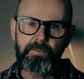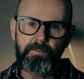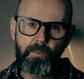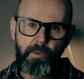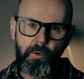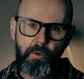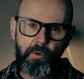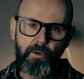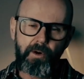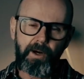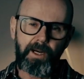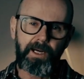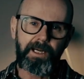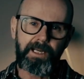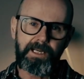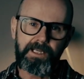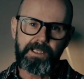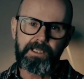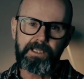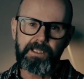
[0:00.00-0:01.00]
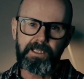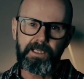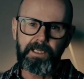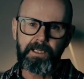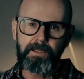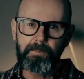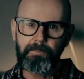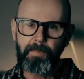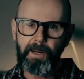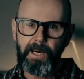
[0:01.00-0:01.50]
more or less
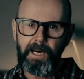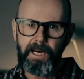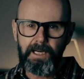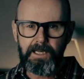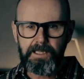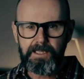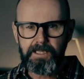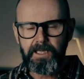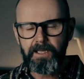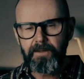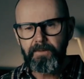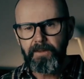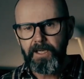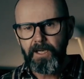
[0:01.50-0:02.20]
in passing